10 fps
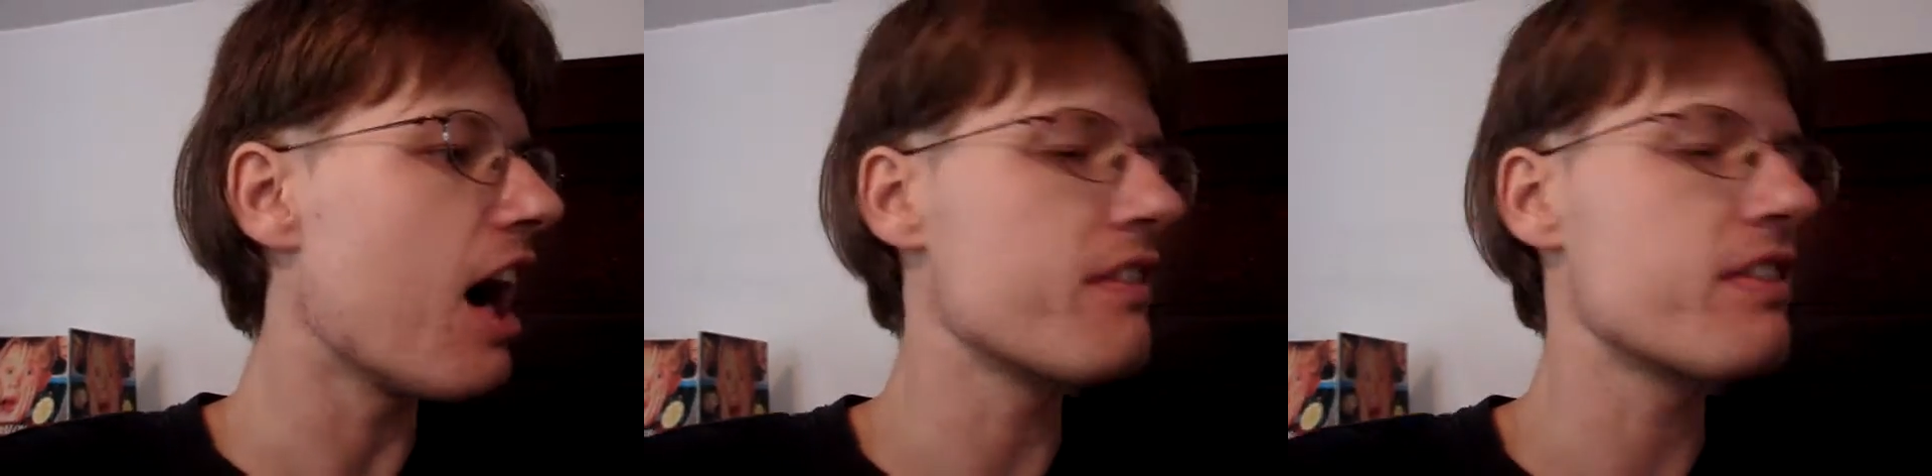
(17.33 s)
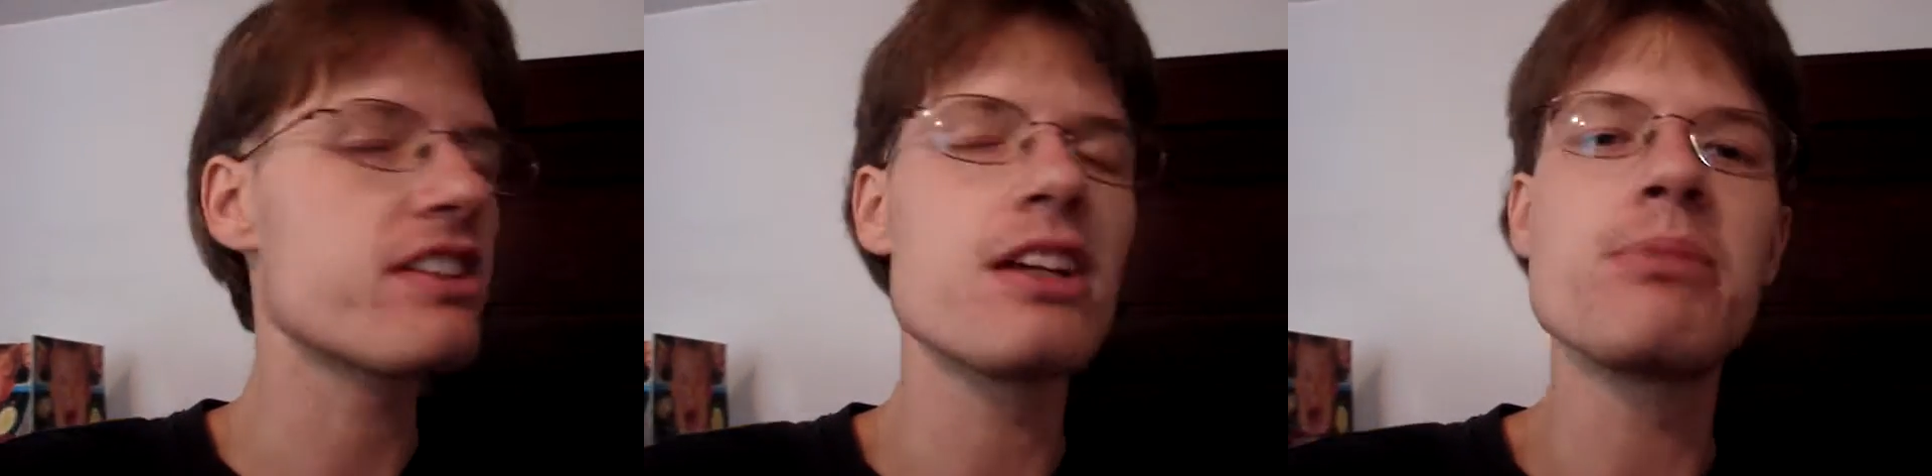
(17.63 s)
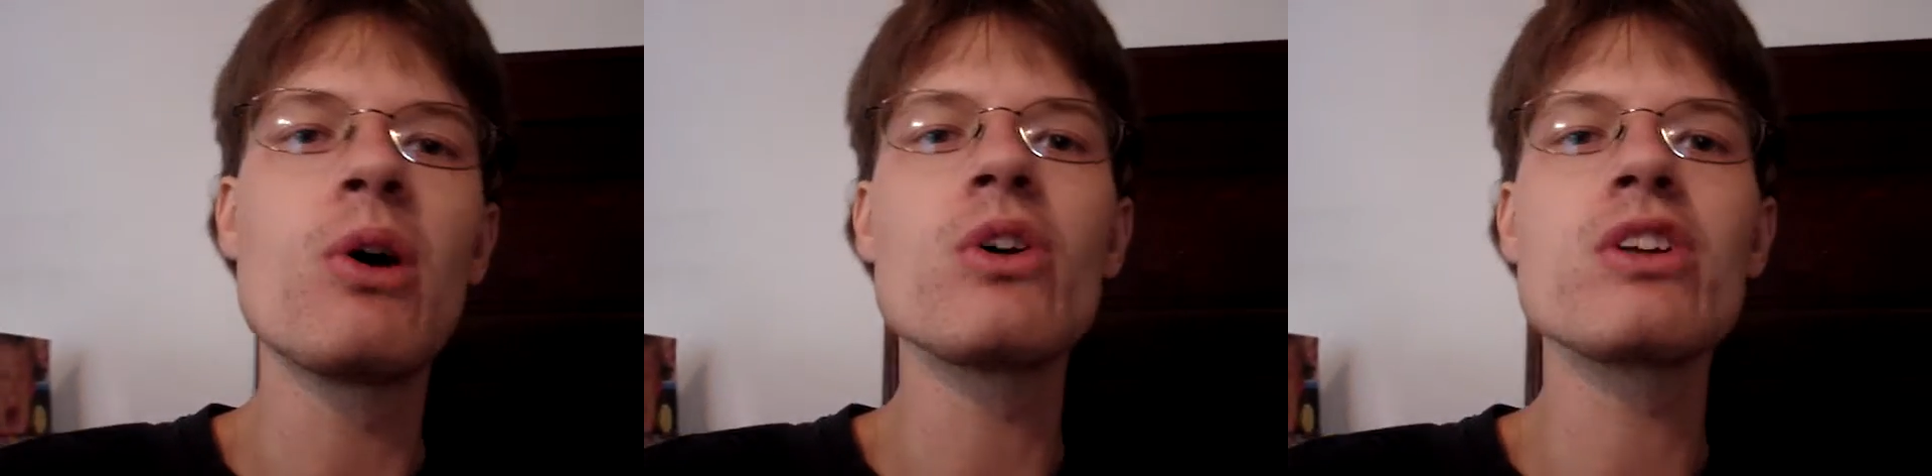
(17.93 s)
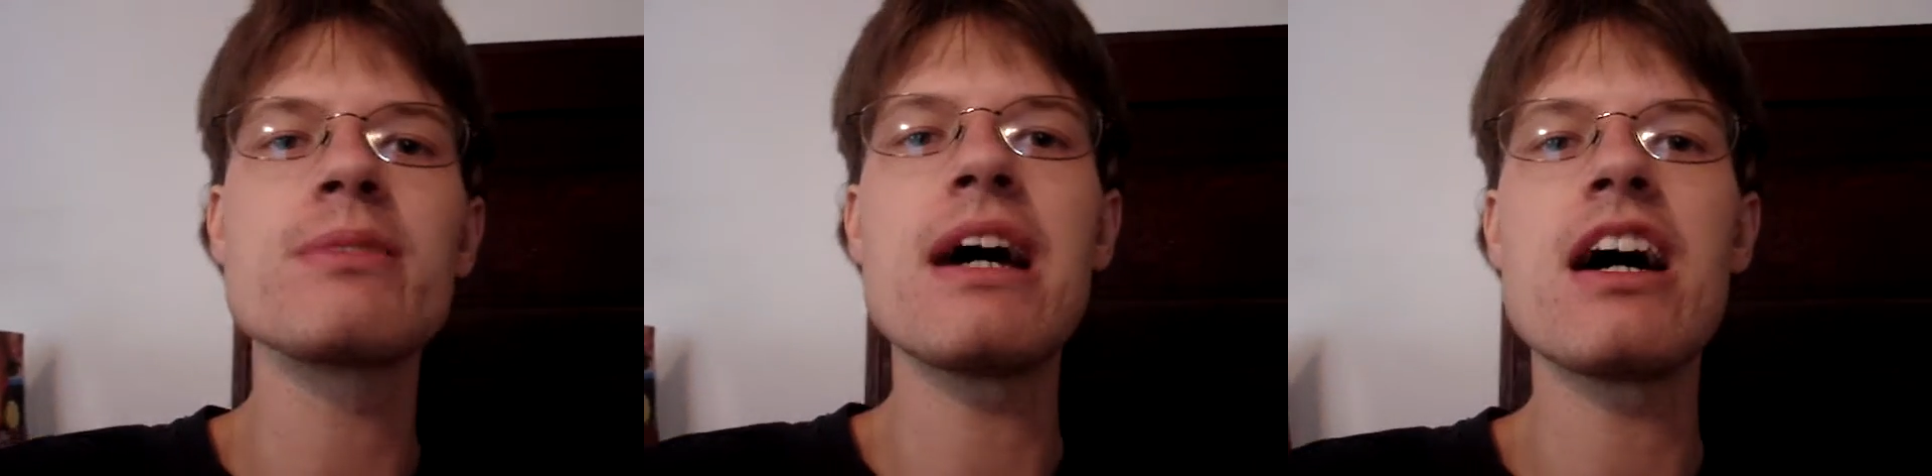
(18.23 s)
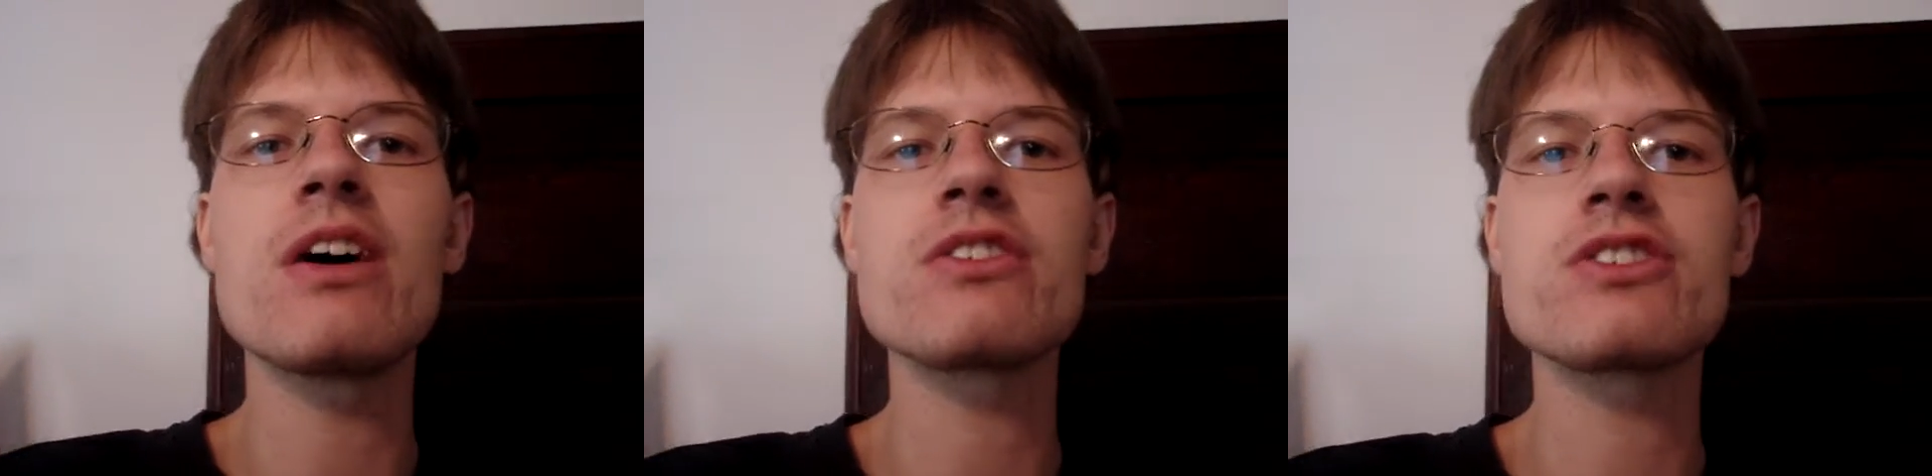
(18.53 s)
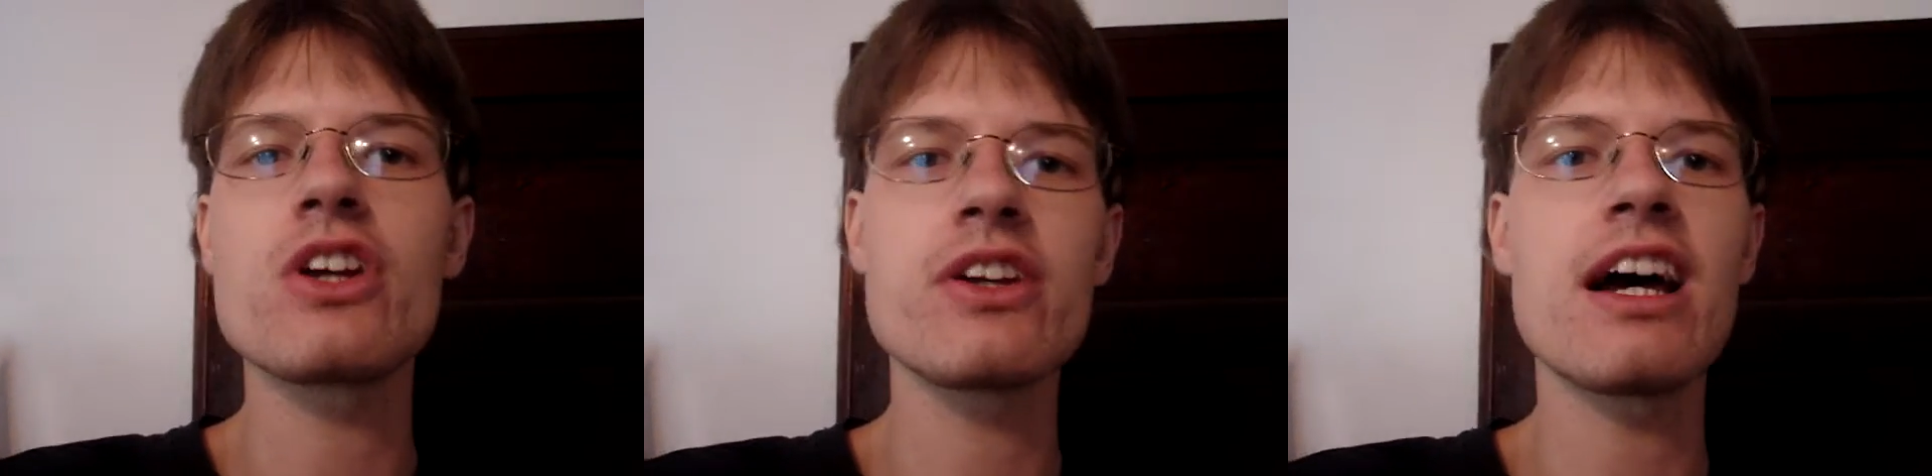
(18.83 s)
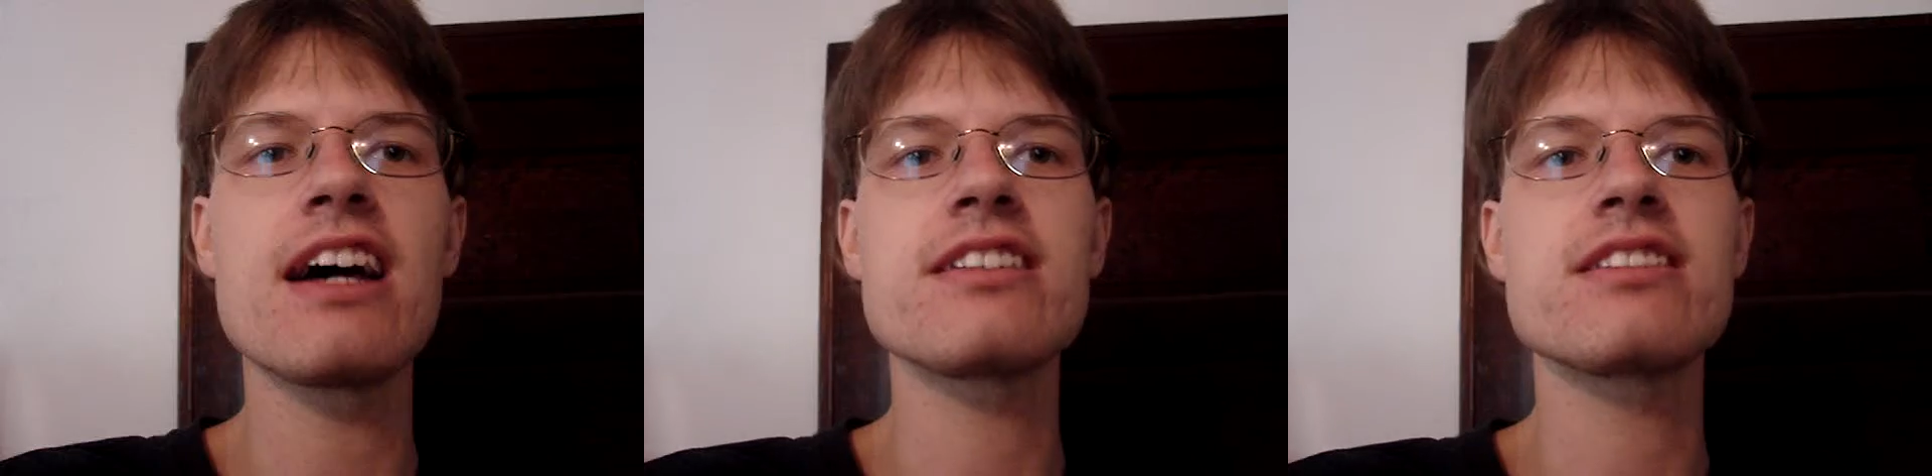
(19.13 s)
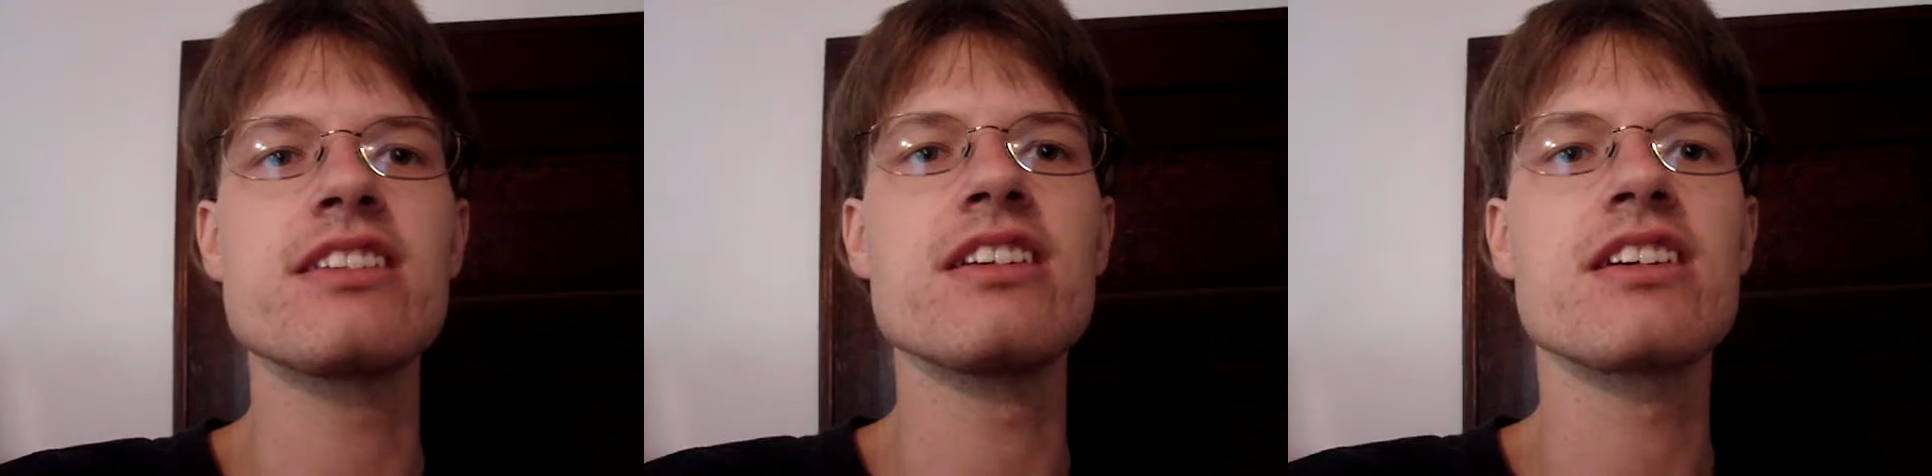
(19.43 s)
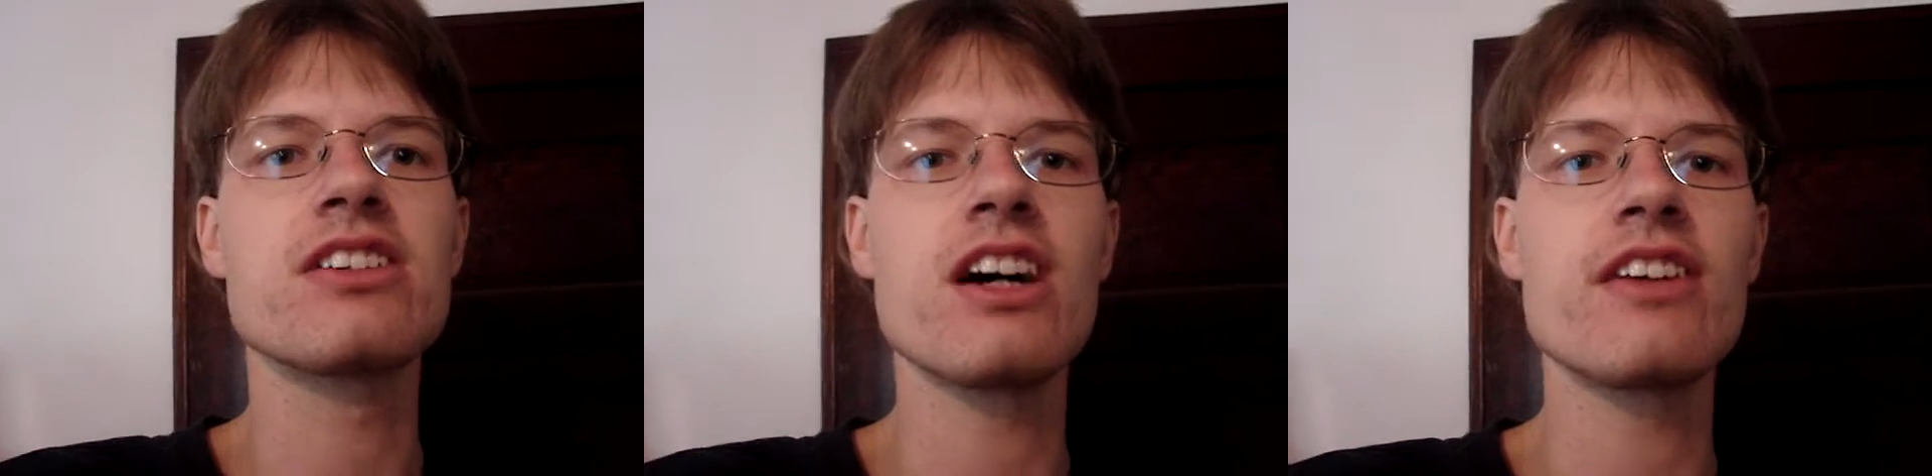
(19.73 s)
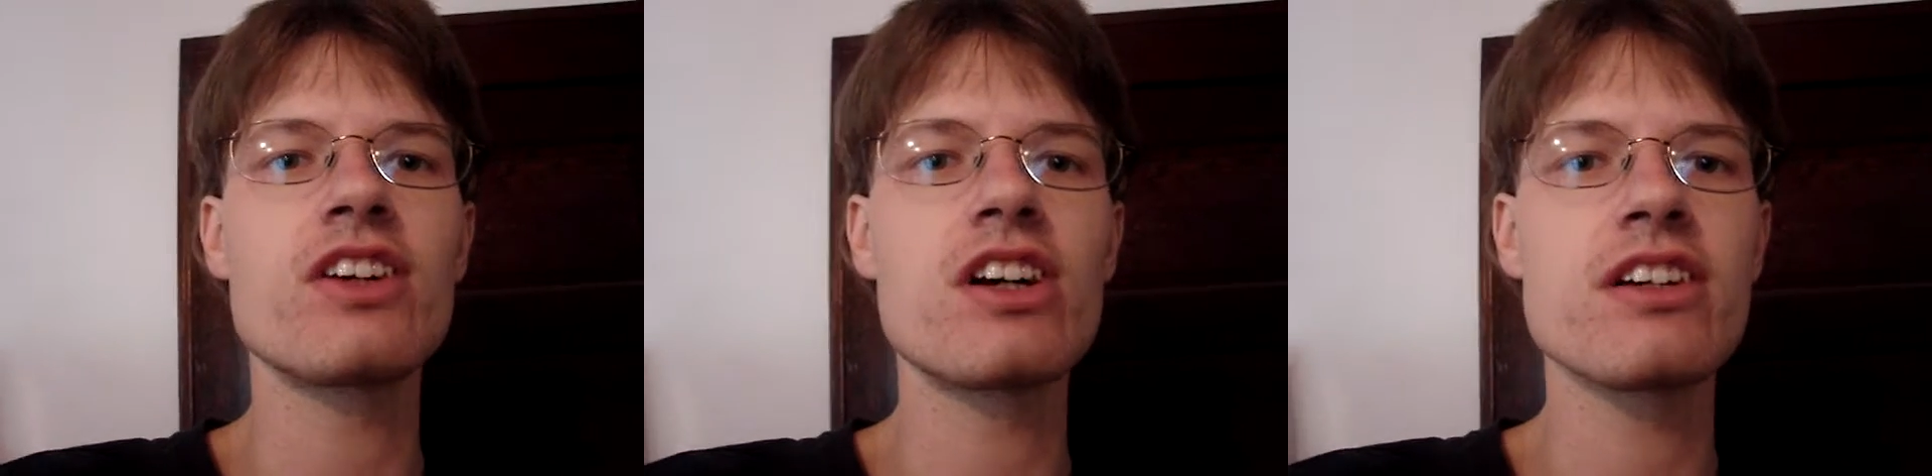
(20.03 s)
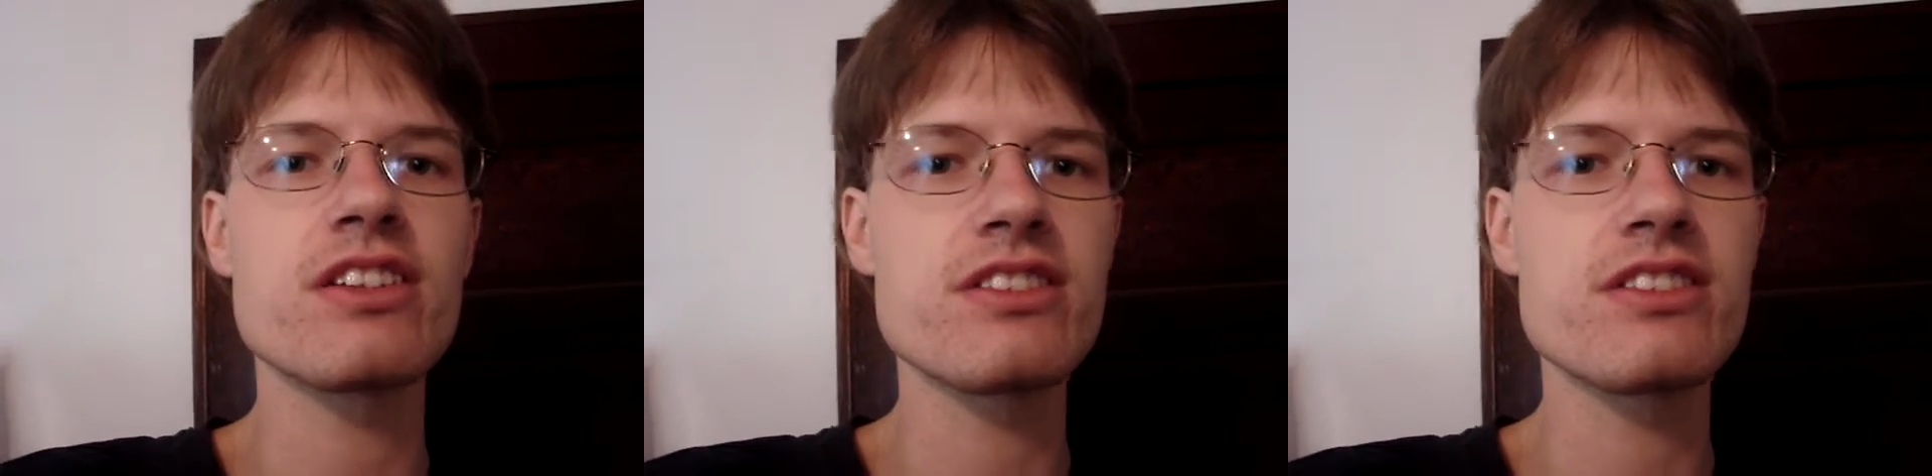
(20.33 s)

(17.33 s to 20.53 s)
I'm just going to pull them out, show you guys the cover,